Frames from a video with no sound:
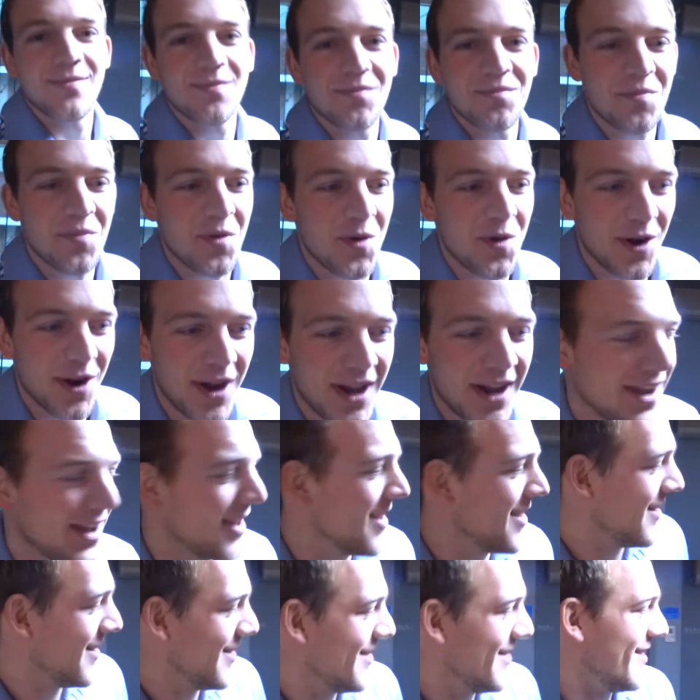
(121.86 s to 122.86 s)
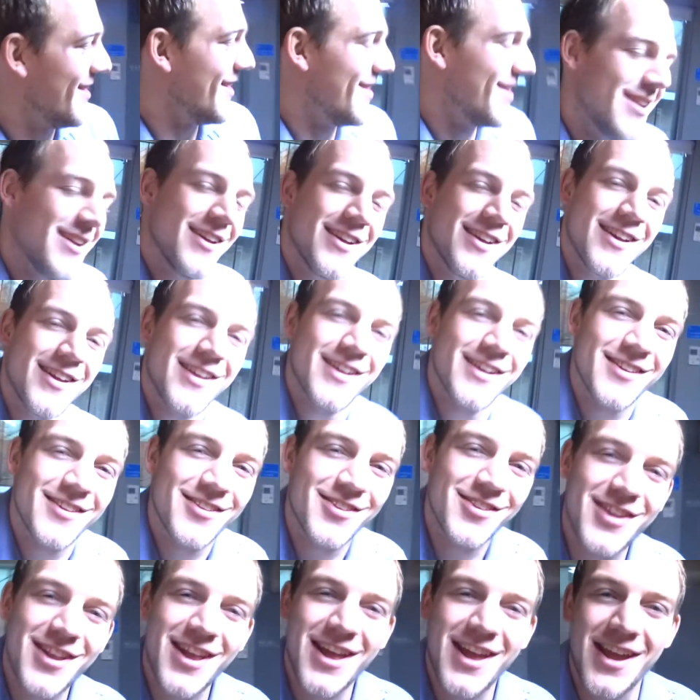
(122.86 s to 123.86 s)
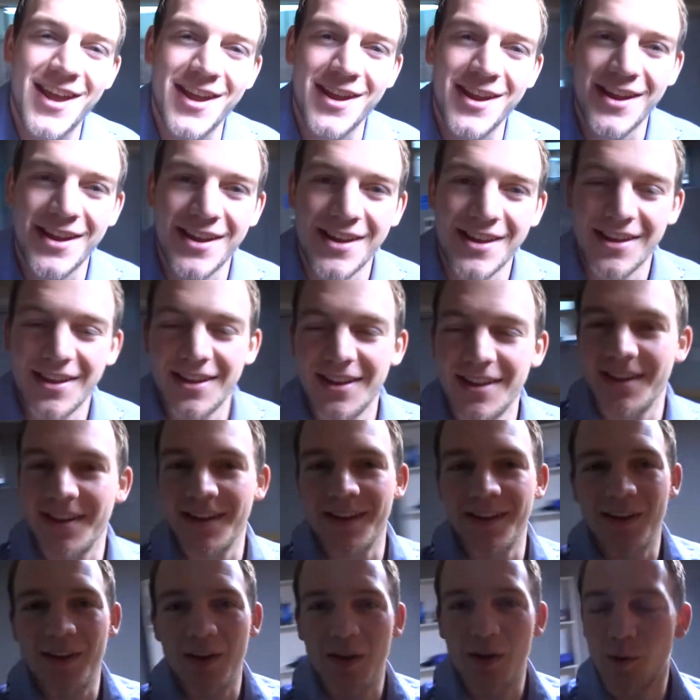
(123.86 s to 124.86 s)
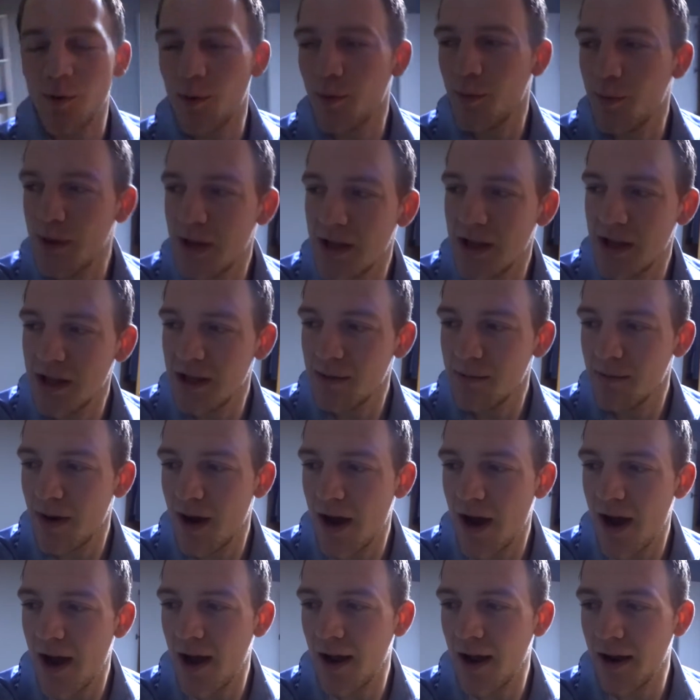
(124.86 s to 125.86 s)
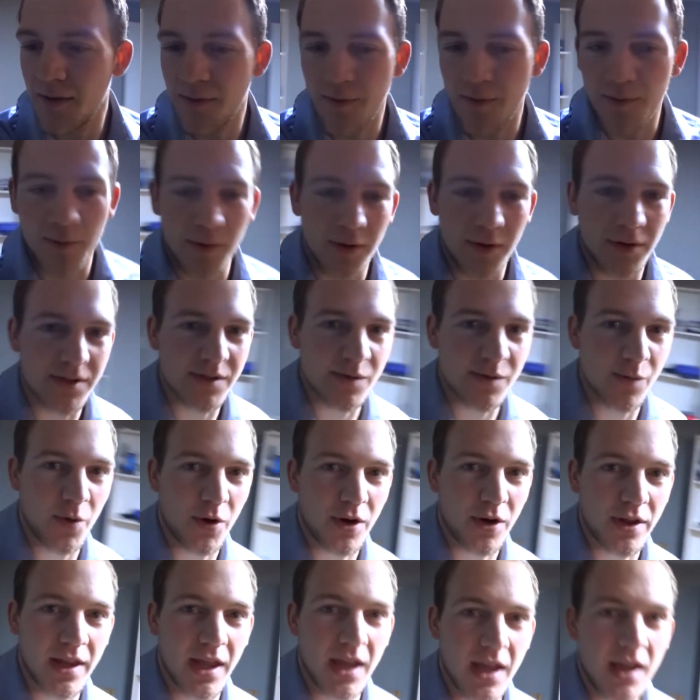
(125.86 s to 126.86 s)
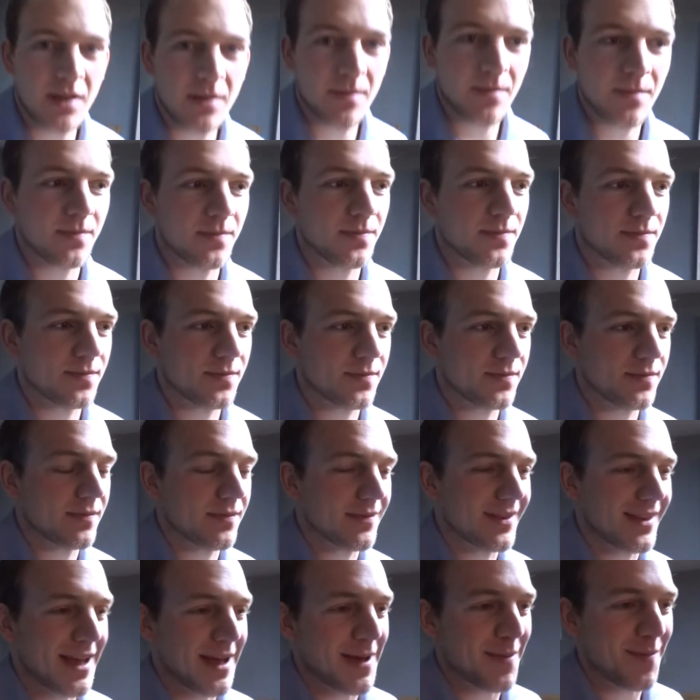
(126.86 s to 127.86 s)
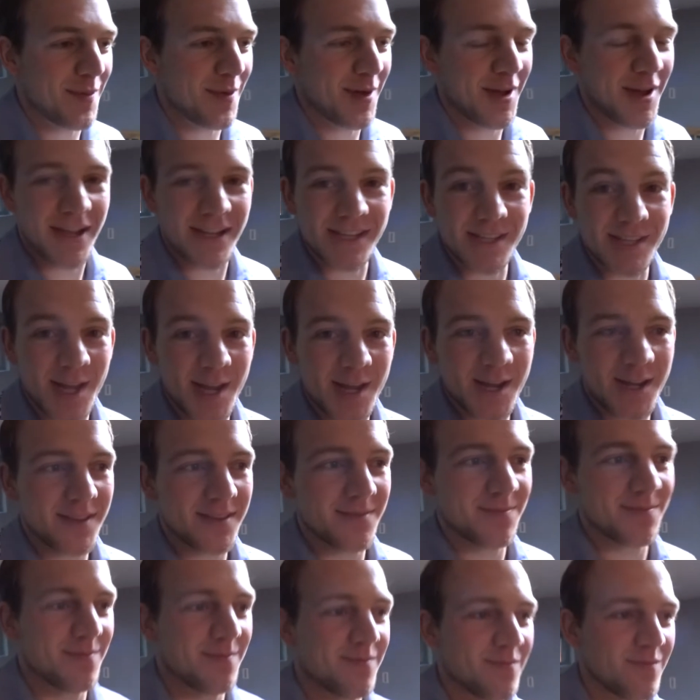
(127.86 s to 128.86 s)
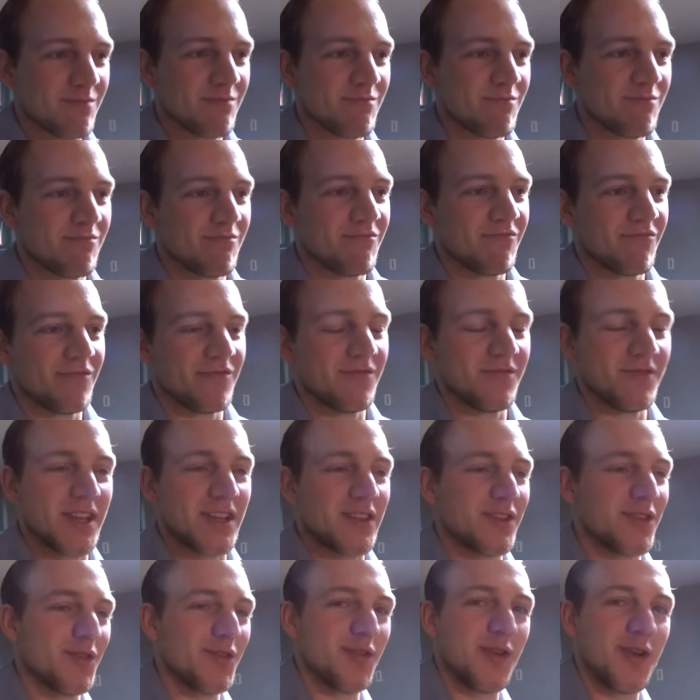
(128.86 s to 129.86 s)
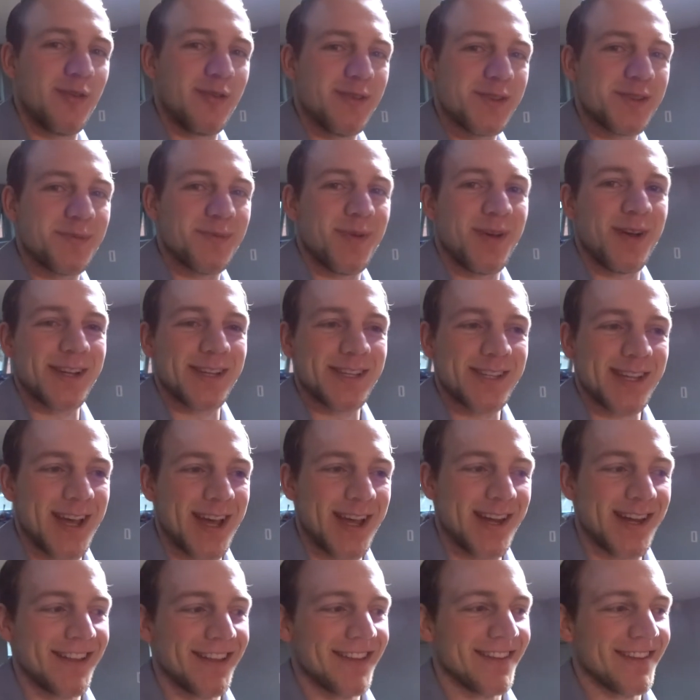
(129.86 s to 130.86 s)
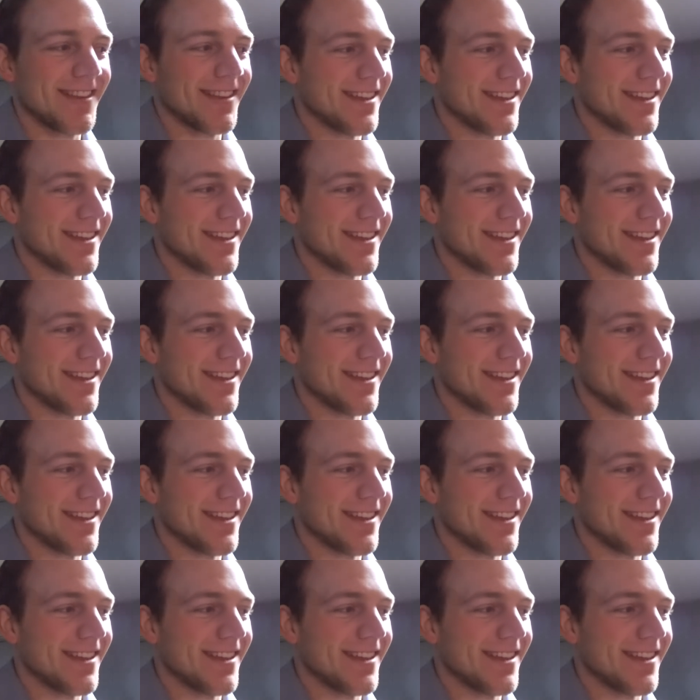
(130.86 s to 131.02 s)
Morning. Today will be my first work day. I'm excited, not too nervous, but excited,